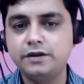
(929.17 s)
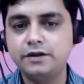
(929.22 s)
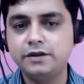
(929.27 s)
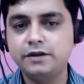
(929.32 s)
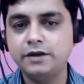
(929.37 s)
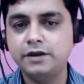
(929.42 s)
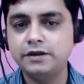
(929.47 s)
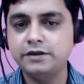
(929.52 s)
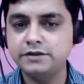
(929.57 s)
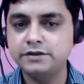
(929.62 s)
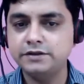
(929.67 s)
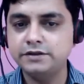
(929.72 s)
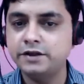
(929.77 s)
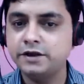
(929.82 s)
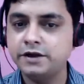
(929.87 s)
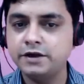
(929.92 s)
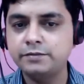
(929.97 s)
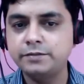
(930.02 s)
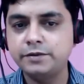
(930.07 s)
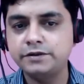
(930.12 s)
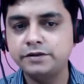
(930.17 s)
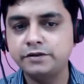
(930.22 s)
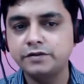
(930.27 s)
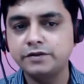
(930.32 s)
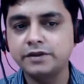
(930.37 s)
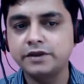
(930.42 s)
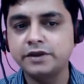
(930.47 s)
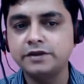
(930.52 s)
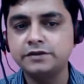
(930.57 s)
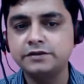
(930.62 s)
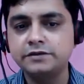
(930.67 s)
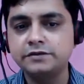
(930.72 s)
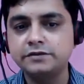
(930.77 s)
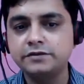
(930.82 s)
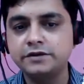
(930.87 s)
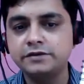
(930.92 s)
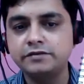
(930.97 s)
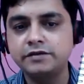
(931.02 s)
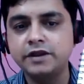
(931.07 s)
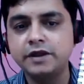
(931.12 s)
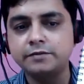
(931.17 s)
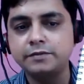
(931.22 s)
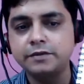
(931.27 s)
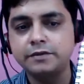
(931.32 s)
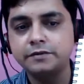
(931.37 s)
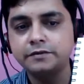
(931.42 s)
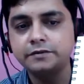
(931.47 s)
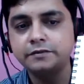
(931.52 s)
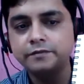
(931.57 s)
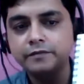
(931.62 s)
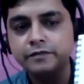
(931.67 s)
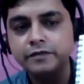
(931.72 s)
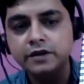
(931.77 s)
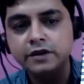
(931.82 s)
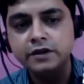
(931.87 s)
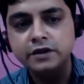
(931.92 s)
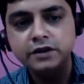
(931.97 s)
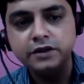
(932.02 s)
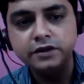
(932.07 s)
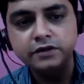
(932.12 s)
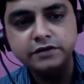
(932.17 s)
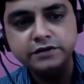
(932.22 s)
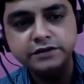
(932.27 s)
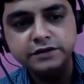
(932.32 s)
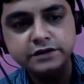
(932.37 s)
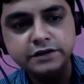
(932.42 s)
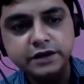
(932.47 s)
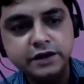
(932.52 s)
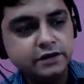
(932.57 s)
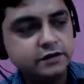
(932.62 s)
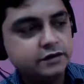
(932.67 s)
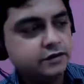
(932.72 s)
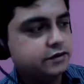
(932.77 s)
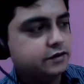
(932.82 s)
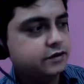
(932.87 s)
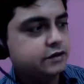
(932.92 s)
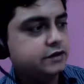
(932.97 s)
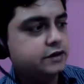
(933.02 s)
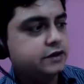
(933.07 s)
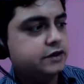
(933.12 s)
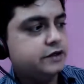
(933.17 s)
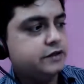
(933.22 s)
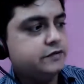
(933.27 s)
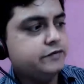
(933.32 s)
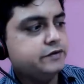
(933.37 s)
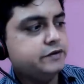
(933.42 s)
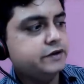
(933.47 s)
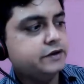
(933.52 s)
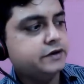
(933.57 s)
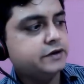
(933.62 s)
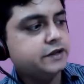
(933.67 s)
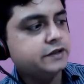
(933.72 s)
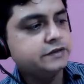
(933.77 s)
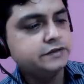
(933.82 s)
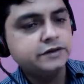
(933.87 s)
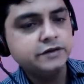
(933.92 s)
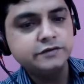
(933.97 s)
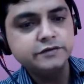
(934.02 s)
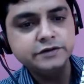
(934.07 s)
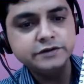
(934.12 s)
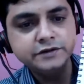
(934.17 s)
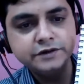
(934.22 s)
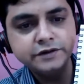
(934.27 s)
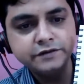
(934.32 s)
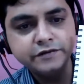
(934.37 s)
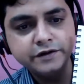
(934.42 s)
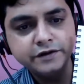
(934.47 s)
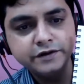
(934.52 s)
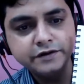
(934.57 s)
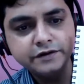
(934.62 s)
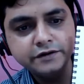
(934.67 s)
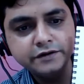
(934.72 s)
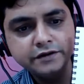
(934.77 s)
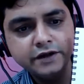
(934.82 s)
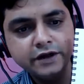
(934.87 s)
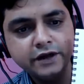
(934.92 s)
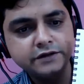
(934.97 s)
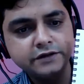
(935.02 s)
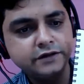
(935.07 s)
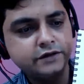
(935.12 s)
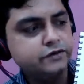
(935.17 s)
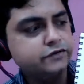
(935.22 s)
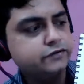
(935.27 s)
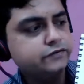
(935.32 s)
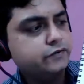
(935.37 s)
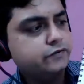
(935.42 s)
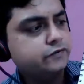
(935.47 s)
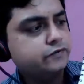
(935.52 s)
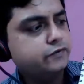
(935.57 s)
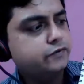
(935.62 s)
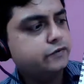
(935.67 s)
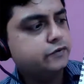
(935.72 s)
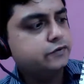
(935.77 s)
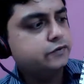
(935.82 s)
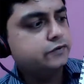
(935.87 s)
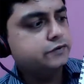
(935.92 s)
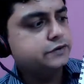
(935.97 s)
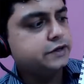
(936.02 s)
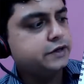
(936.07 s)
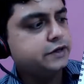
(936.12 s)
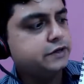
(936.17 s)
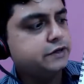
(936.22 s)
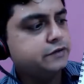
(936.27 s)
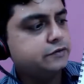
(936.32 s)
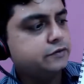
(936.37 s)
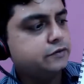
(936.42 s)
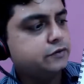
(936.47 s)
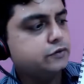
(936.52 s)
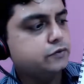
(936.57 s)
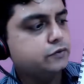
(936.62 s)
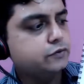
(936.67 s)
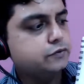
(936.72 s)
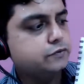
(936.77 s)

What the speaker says: and this is 100% of the case, this will happen. You will see that even the intensity of this event has reduced from 4 to say 2.